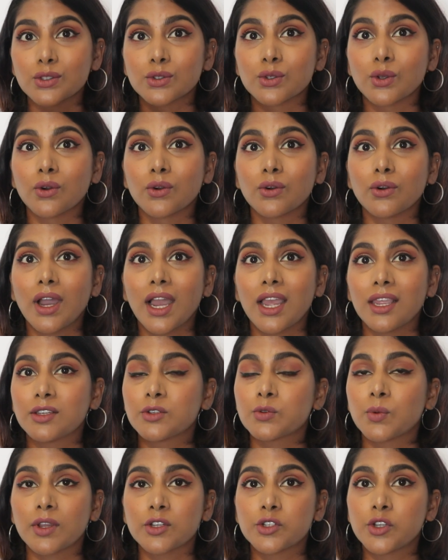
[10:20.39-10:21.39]
So I
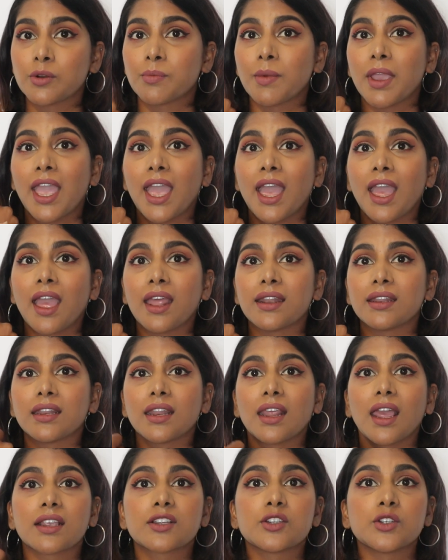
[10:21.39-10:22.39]
swatched it in my hand and
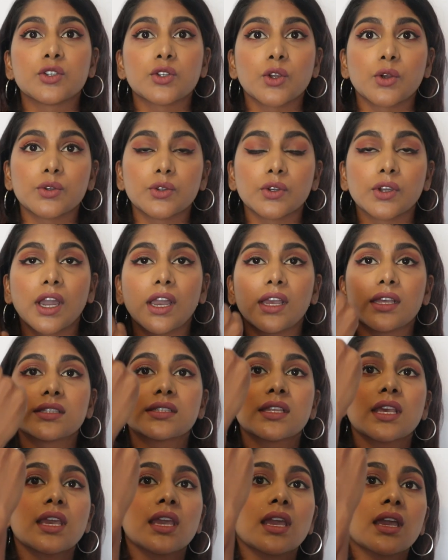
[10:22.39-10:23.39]
I actually showed you
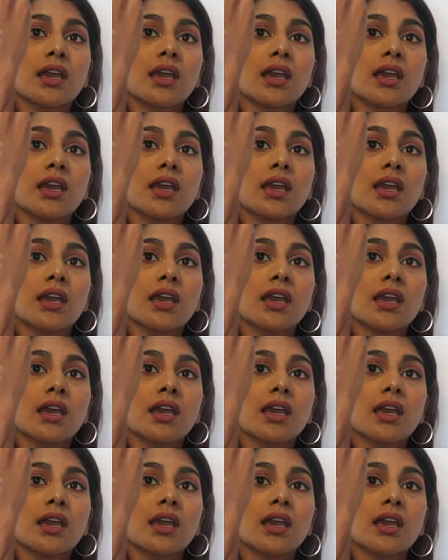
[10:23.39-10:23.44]
guys.